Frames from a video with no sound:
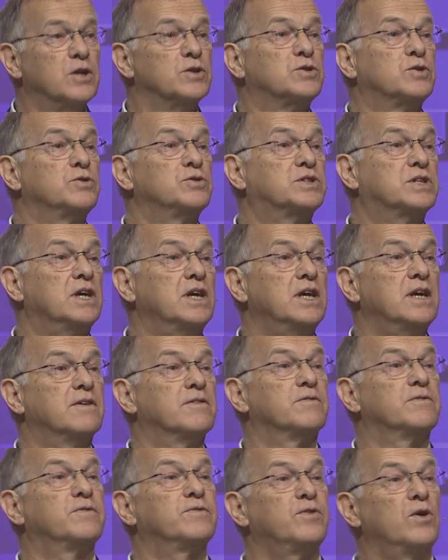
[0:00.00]
So you see,
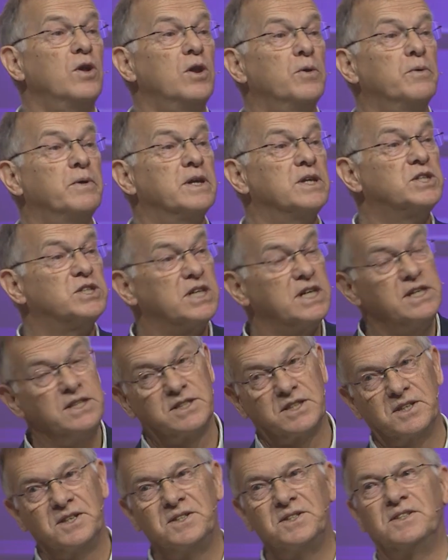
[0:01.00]
following
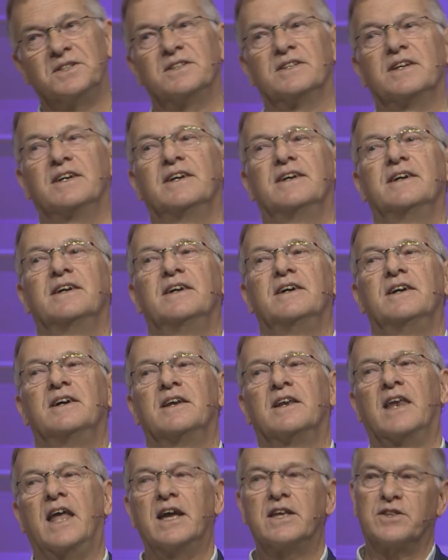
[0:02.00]
Jesus,
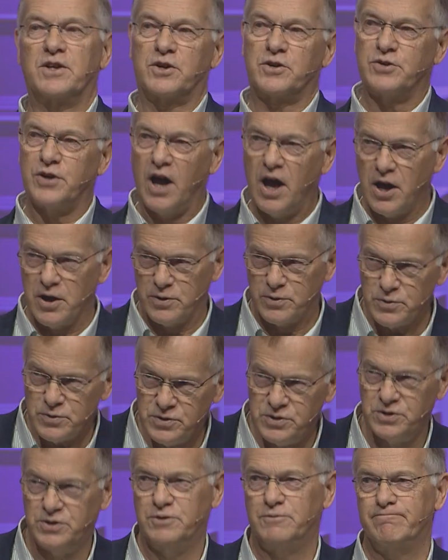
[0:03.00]
like the
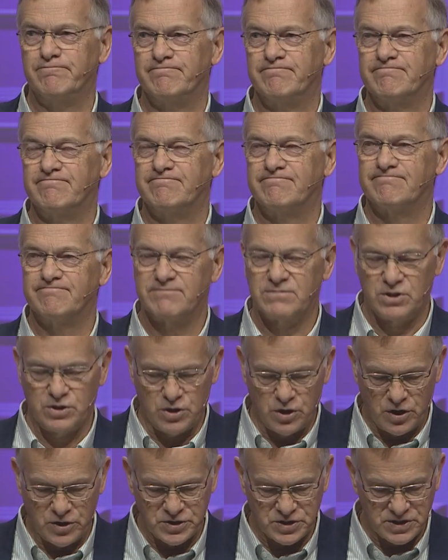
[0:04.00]
crowds,
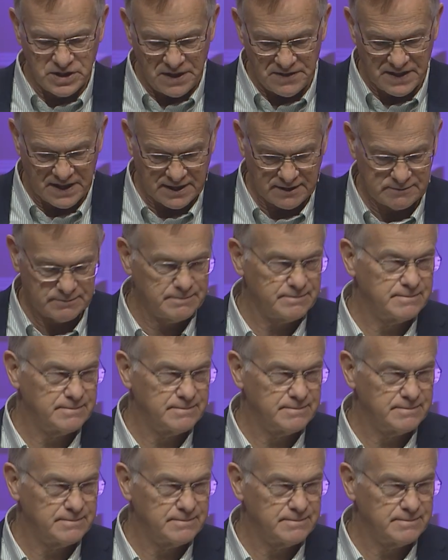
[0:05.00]
costs nothing.